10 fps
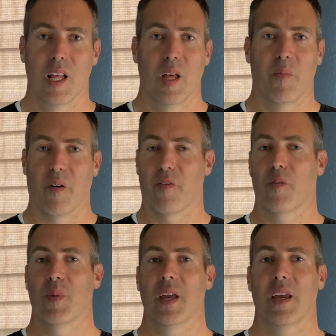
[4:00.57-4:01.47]
but for
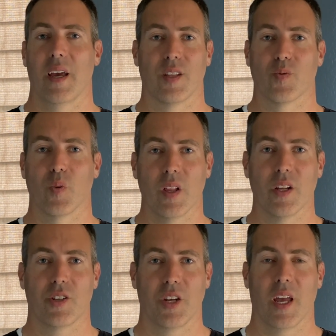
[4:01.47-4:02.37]
me, it's really
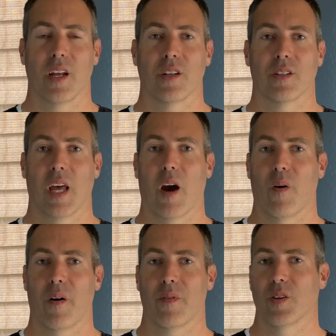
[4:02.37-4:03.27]
changed how
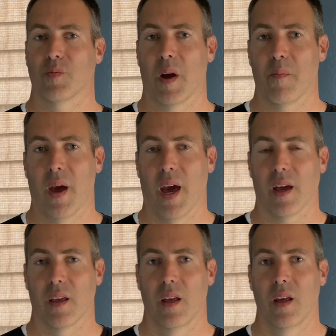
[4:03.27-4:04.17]
I've used my Mac.